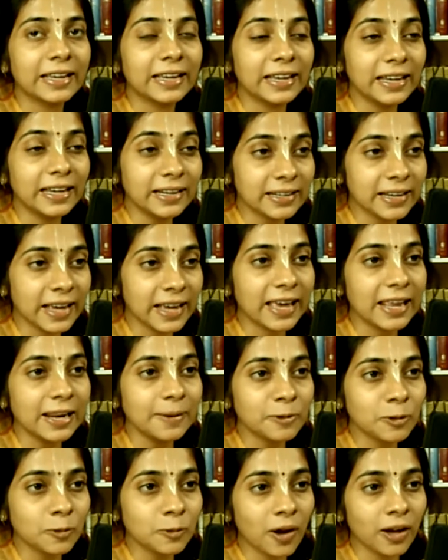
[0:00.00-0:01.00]
it
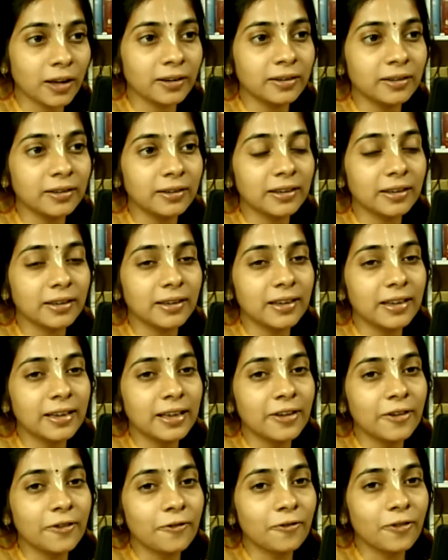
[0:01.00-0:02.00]
helps one
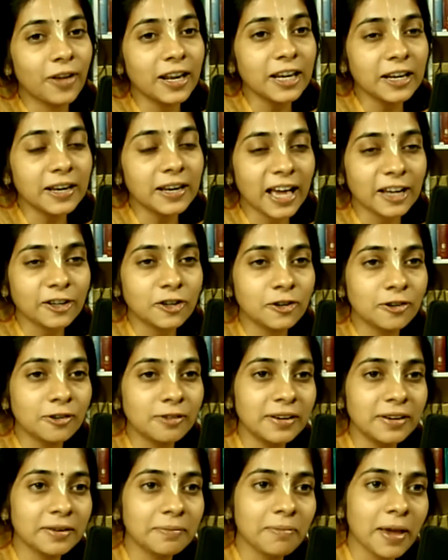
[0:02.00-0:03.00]
very
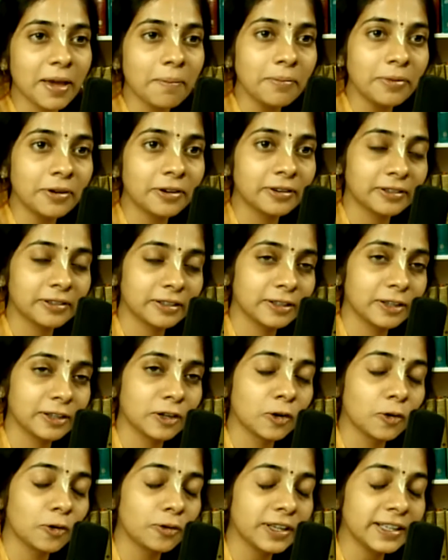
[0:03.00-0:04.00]
naturally remember the
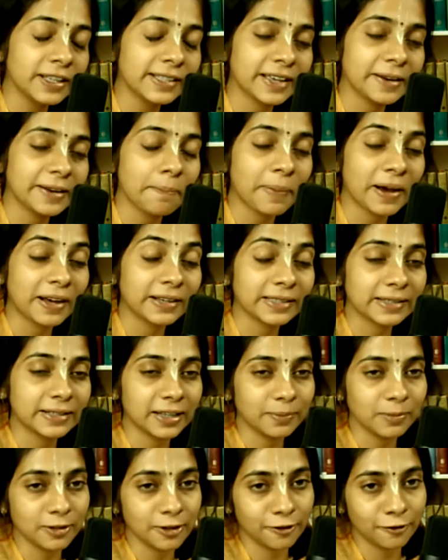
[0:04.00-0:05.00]
glories and
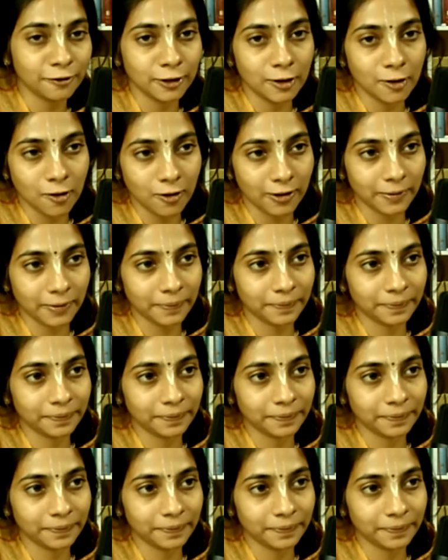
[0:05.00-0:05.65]
pastimes of the Lord.